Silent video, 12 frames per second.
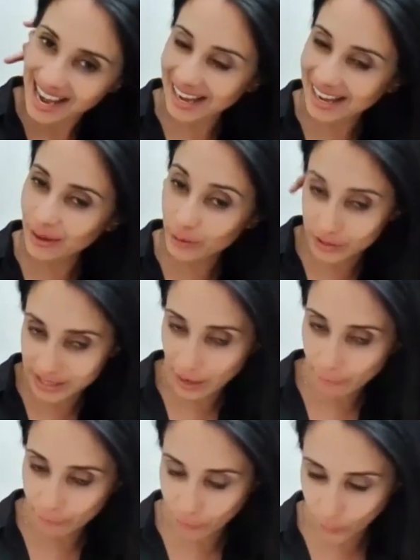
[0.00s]
who's
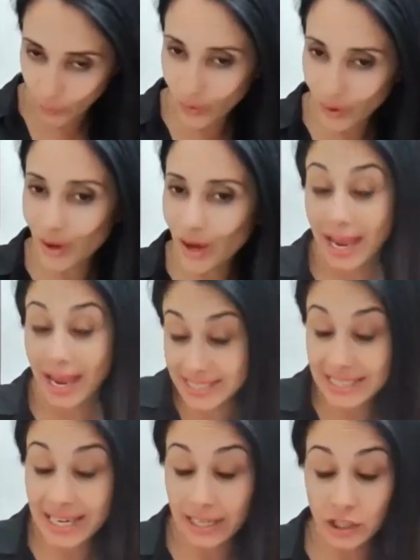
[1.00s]
now 4, I
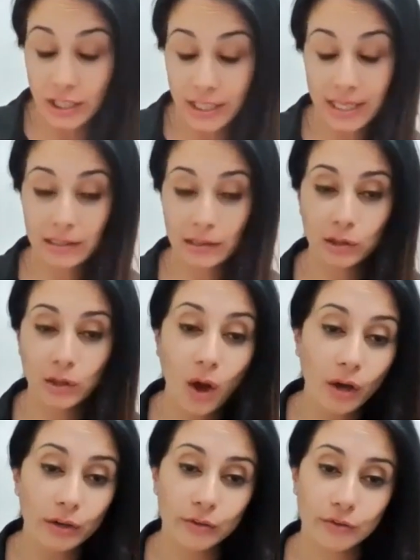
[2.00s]
did actually get a
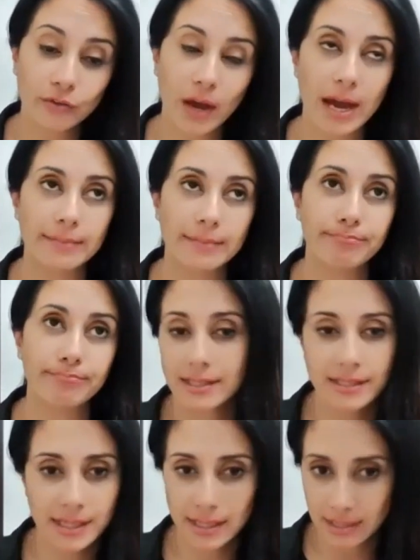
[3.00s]
lot of
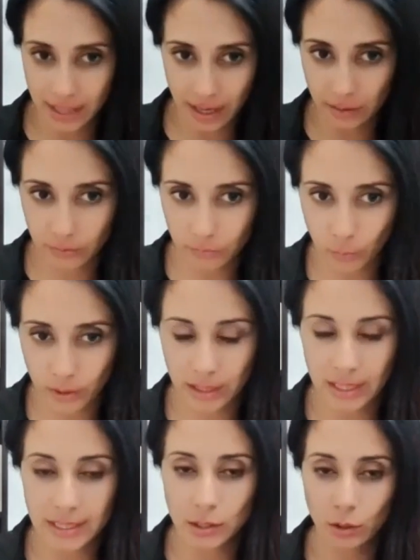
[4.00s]
testing done with an
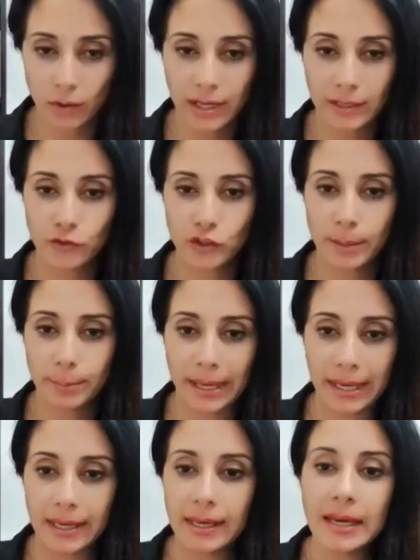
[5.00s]
integrative
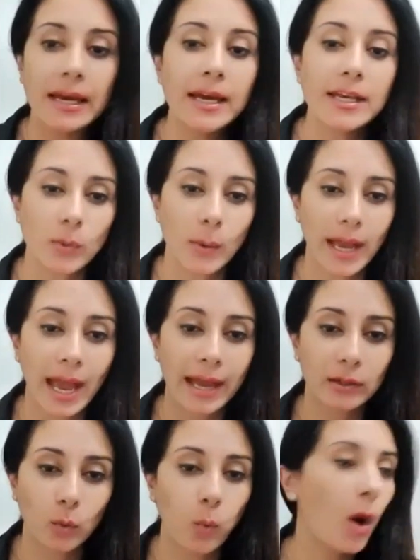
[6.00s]
GP. So I
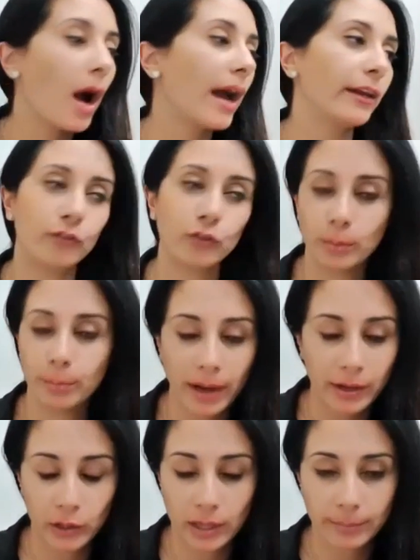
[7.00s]
had quite a few
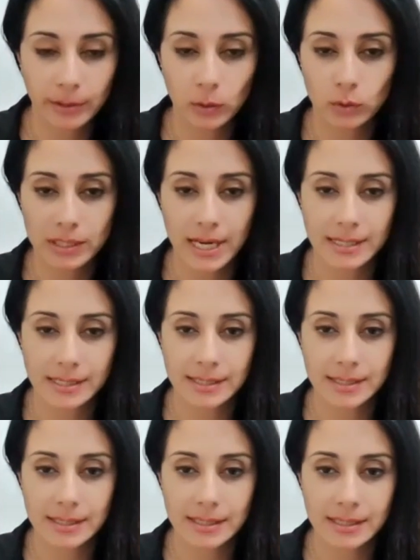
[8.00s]
biochemical
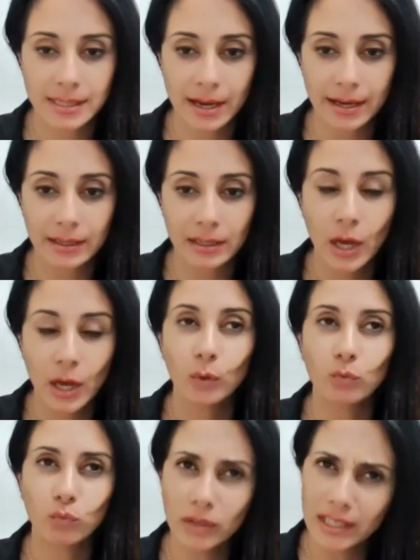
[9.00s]
tests done,
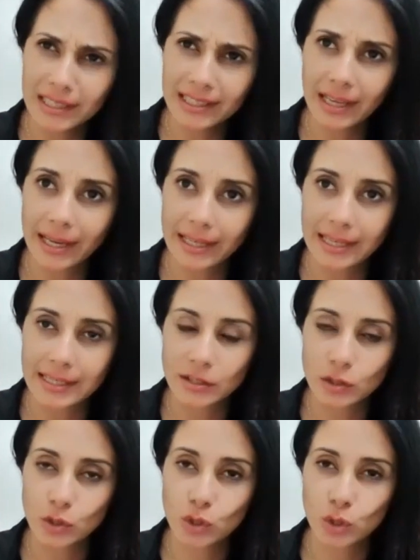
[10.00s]
really, I
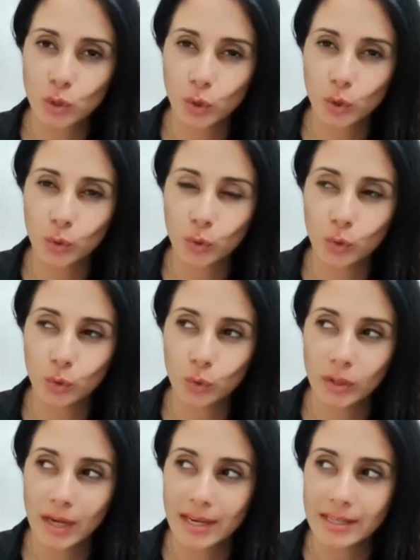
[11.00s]
guess,
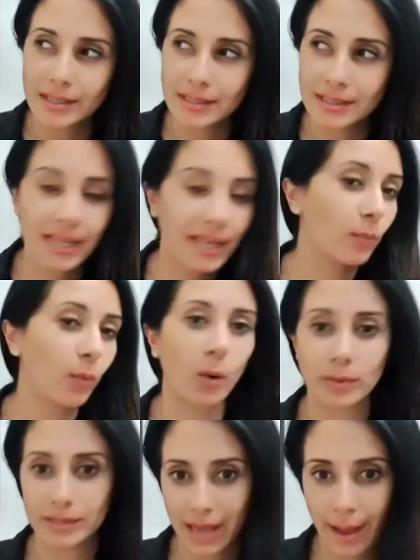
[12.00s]
to see
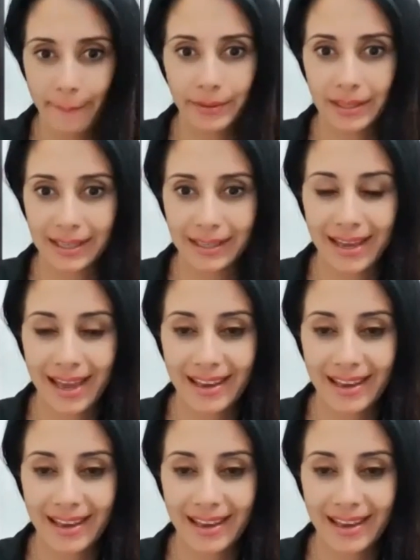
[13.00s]
what was happening